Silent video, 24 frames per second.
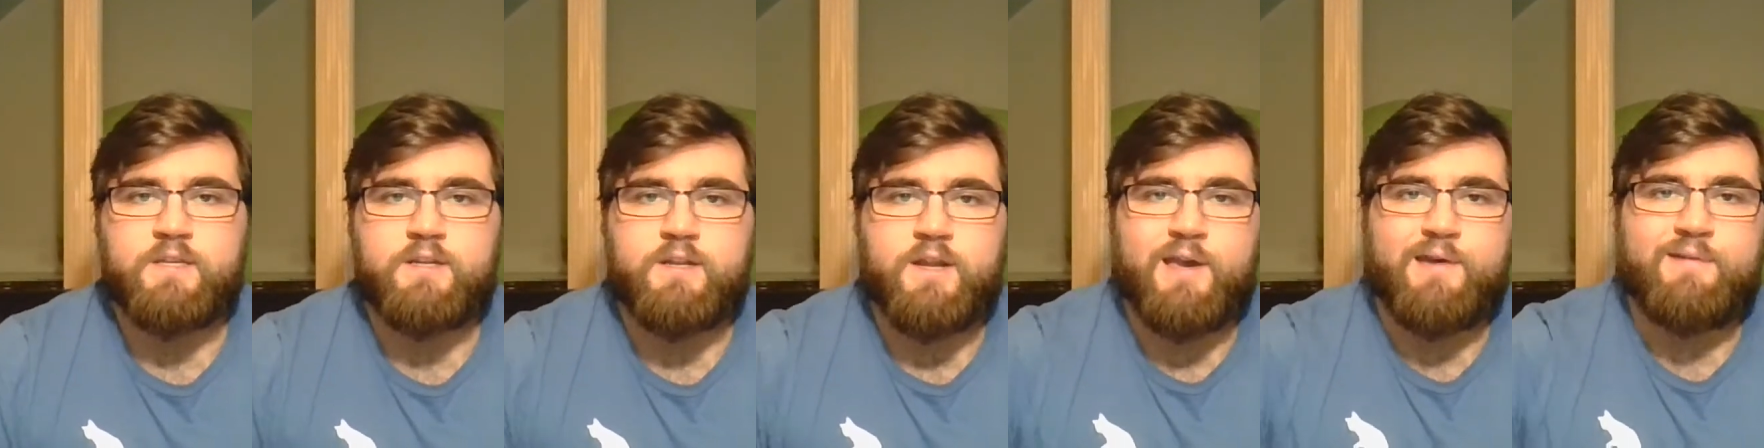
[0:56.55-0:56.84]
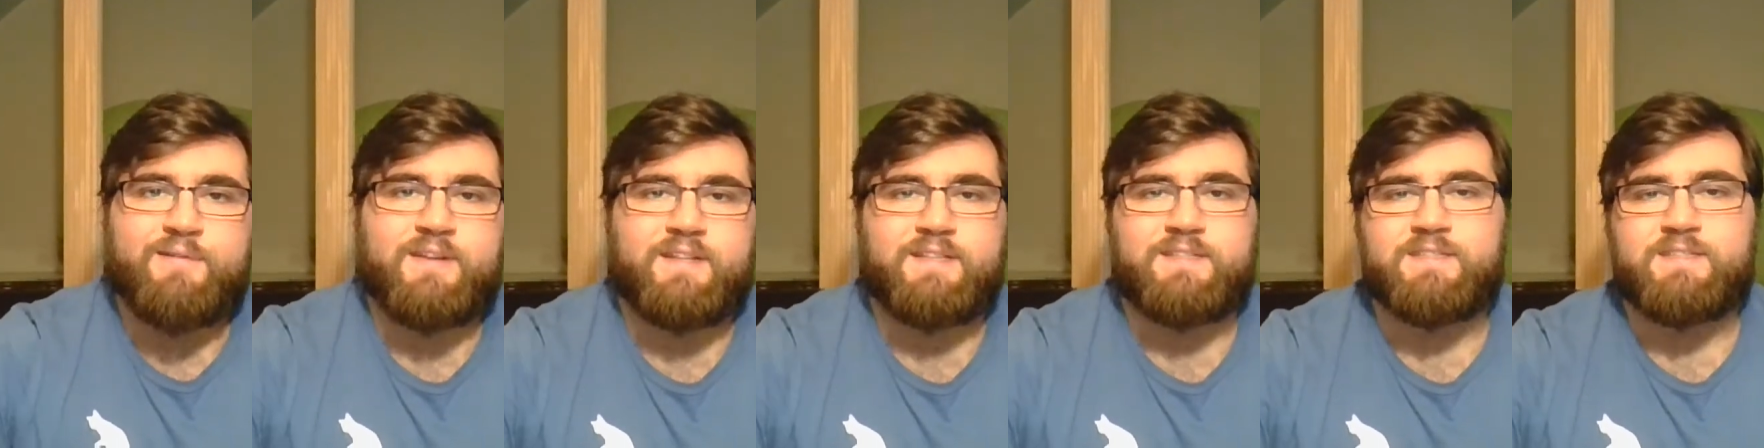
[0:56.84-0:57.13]

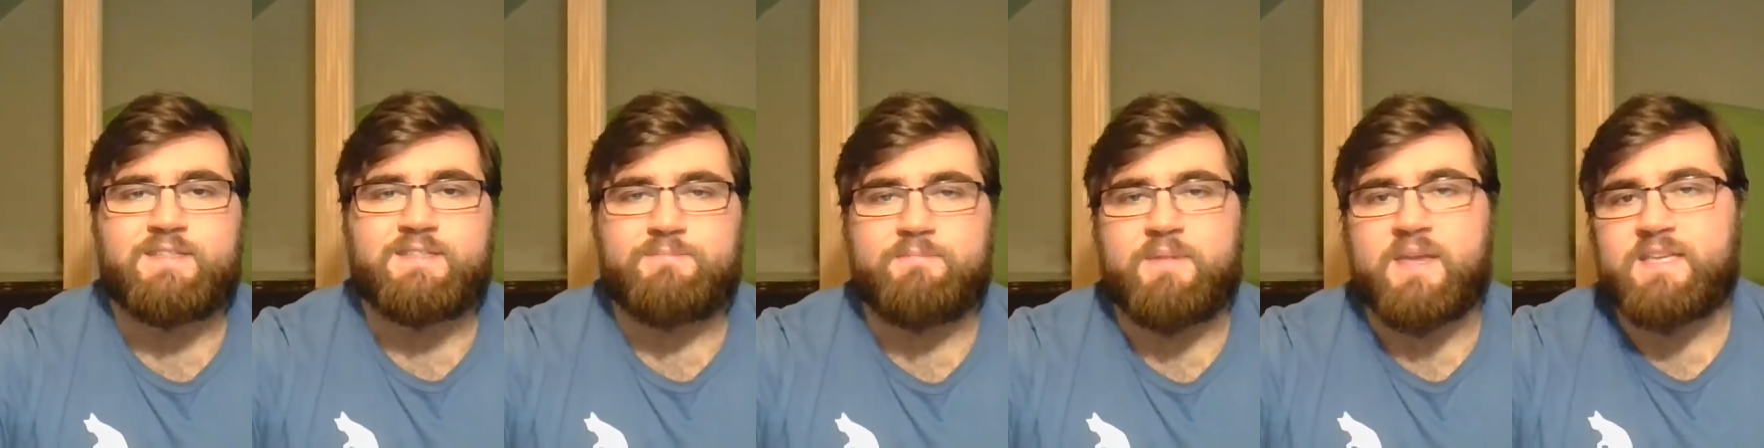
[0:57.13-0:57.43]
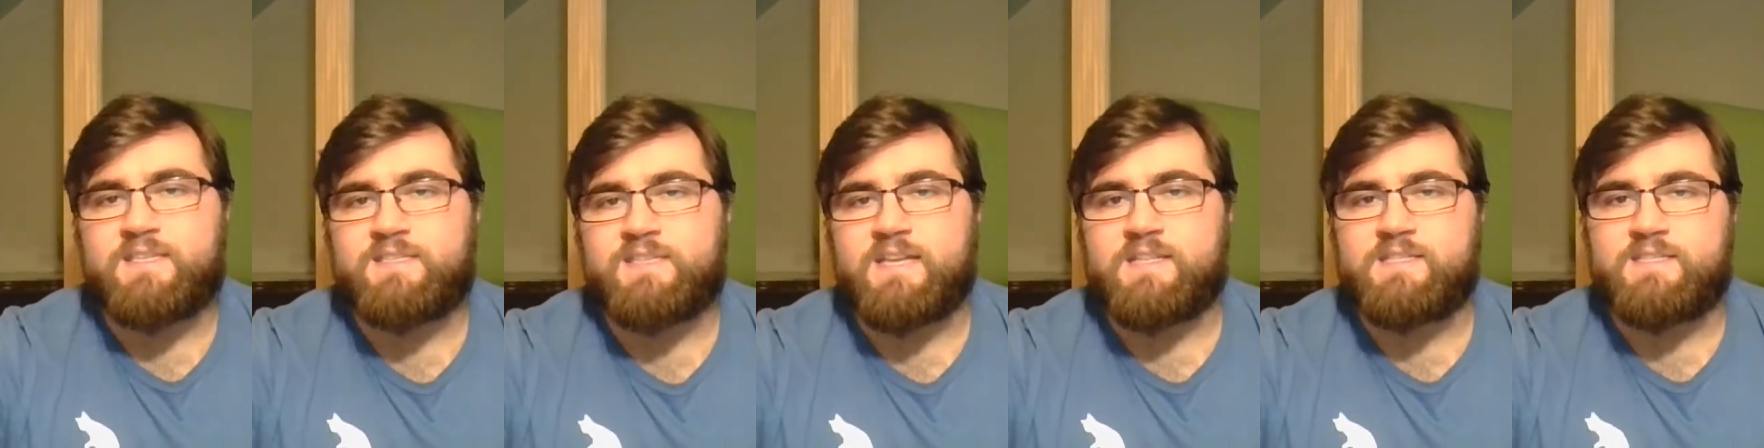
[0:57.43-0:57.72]
It
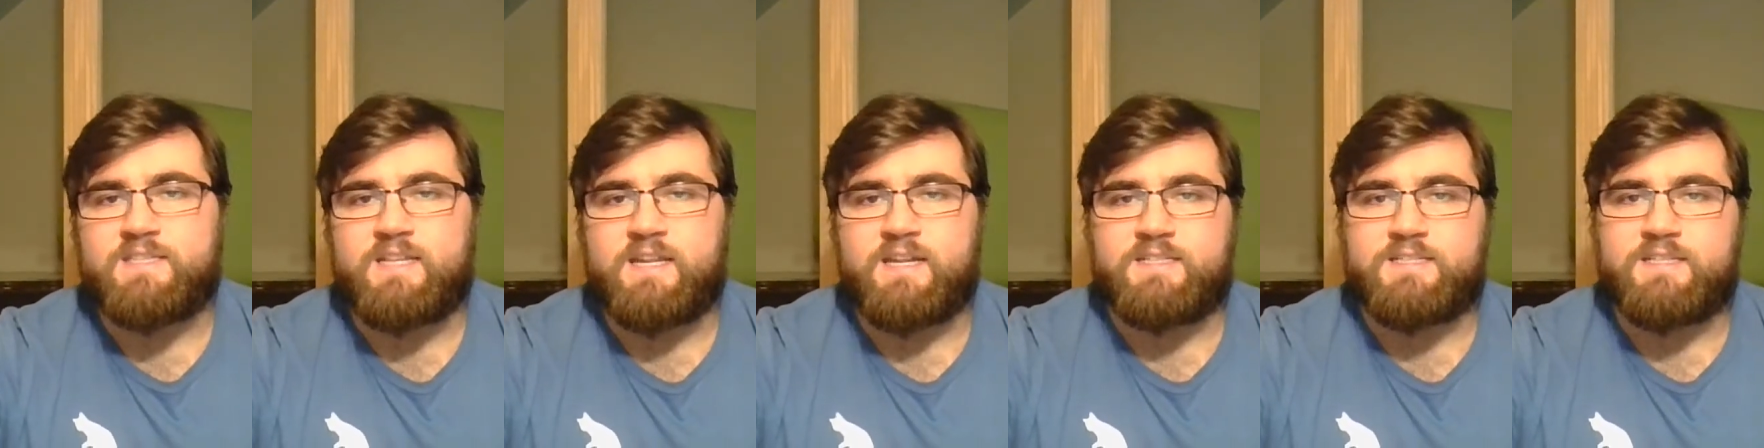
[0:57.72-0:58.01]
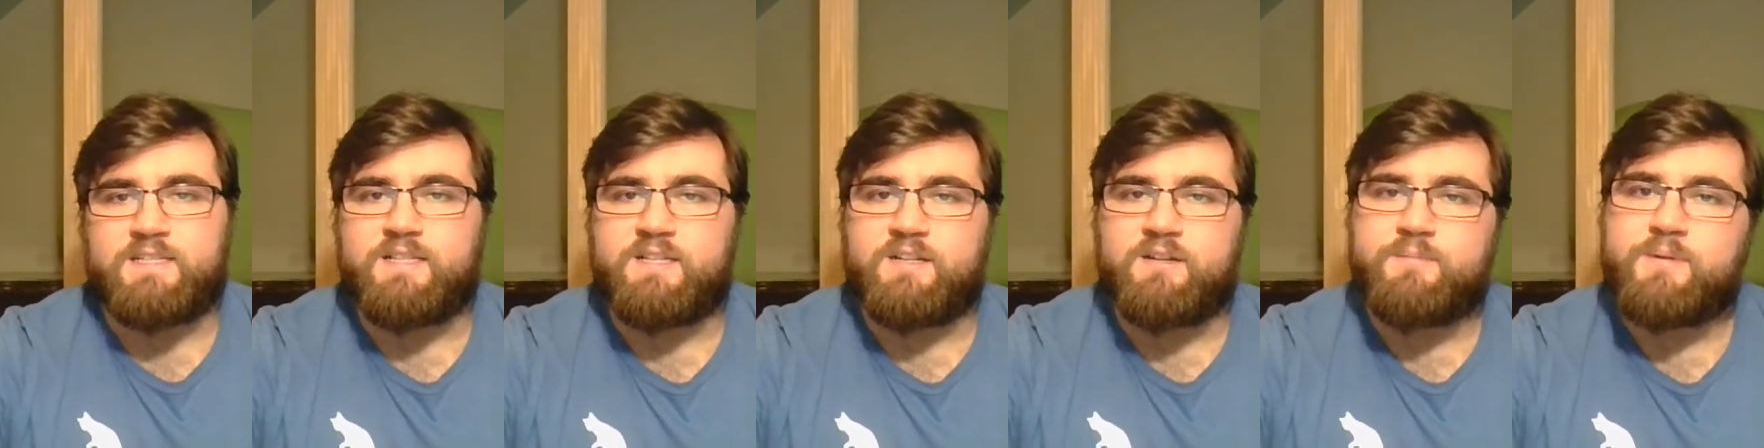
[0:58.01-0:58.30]
makes sense that it's
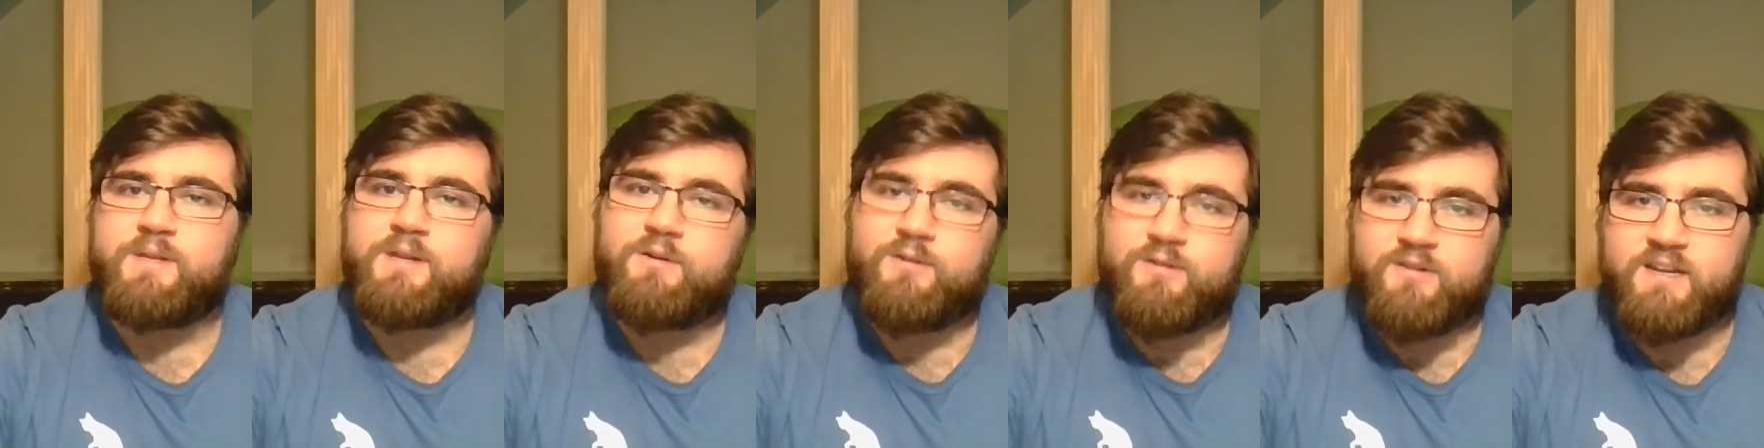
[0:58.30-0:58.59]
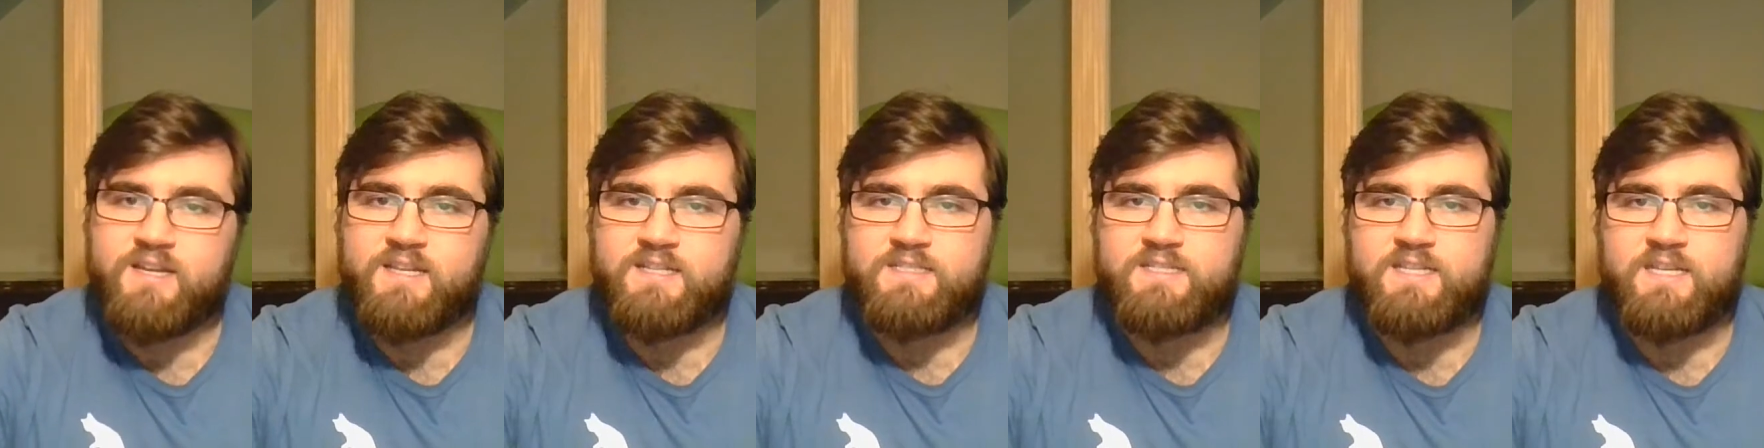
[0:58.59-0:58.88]
a little bit
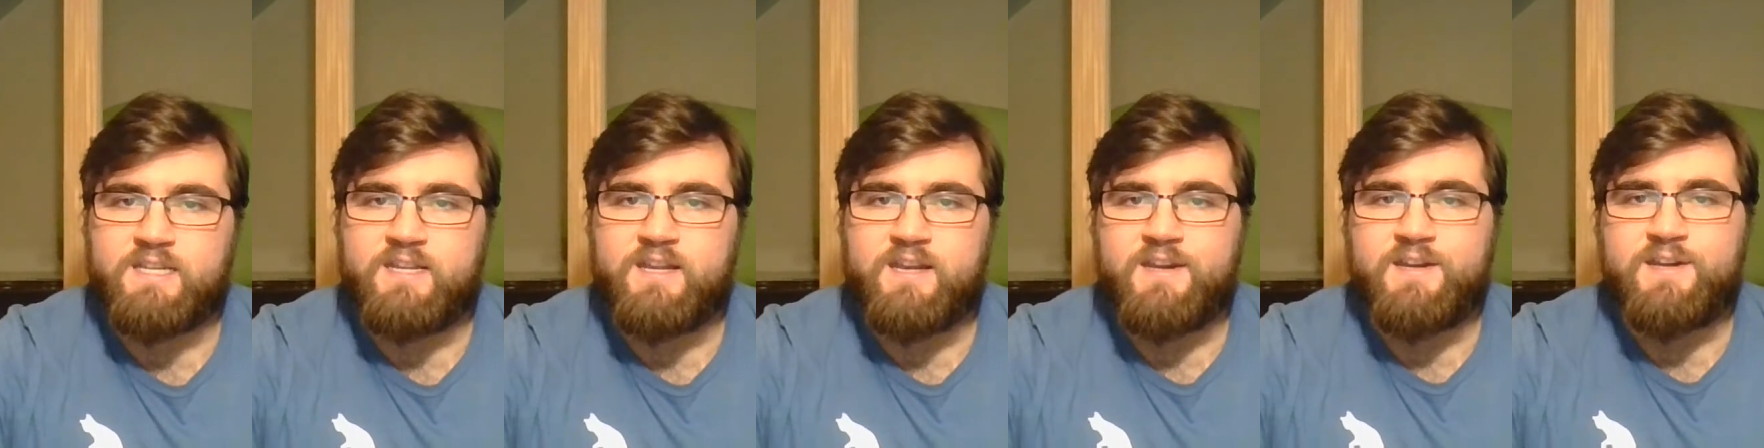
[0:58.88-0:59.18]
oriented